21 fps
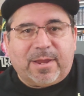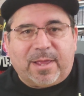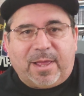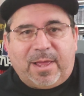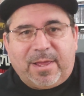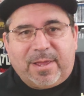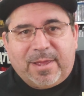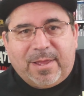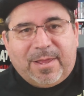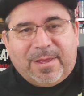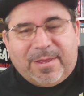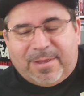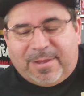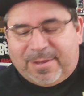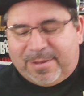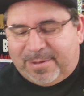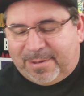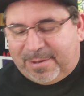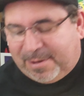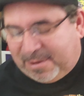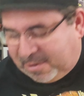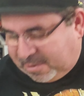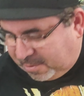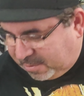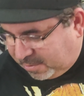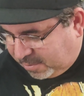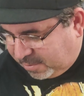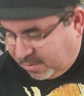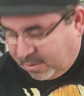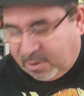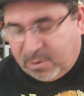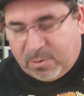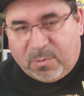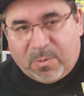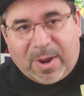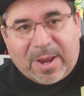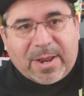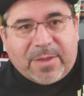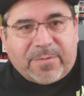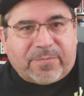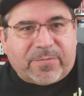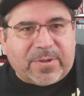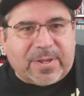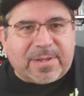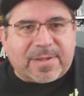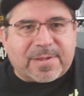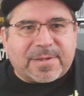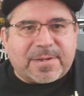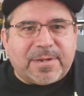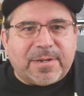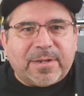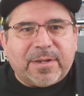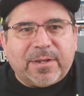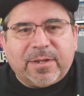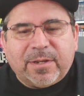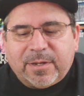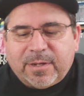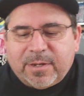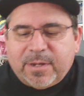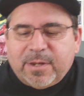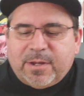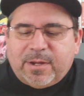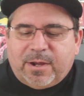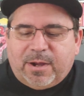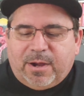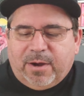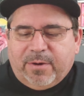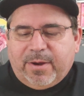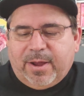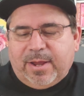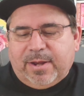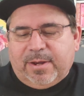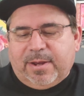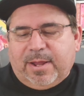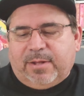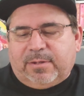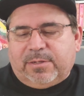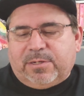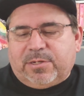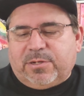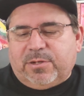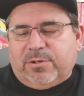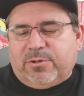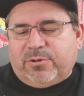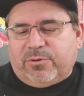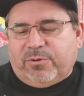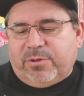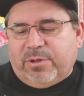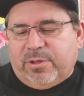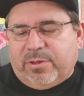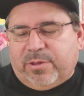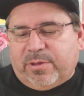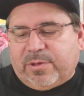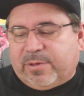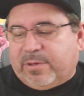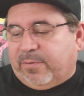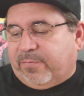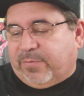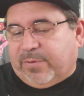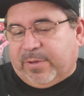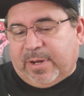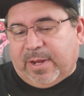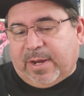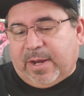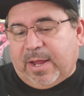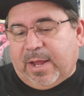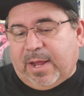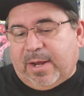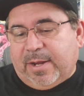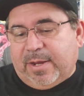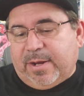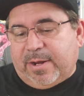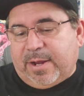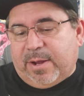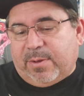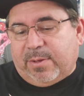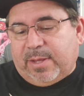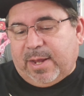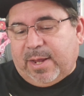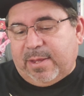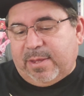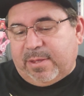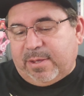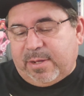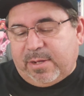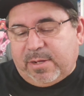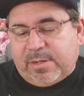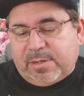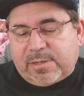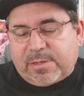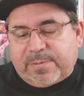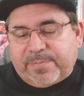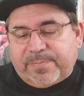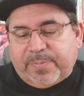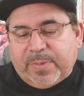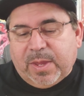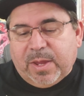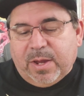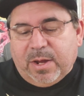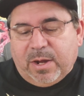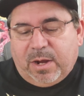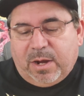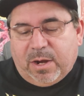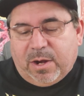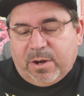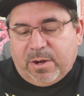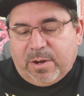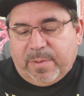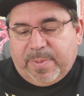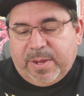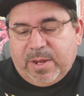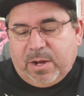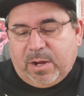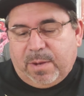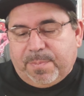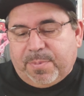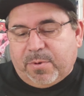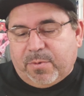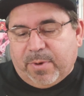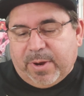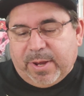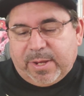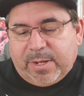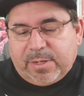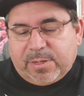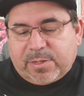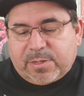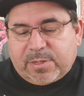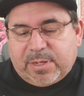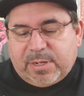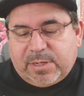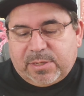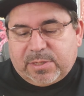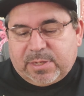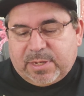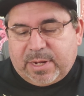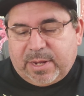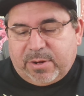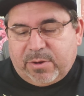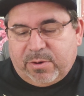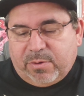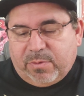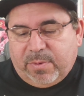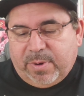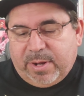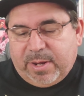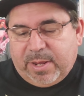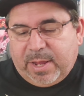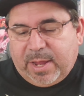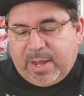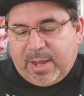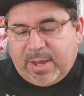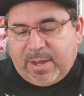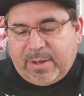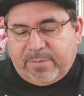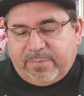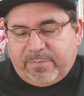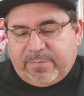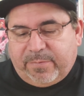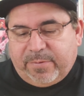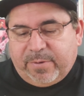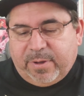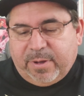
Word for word: I got quite a feast. All right, now let's show you the stuff that I got here. Now, a lot of these are going to be upgrades, things that I already have,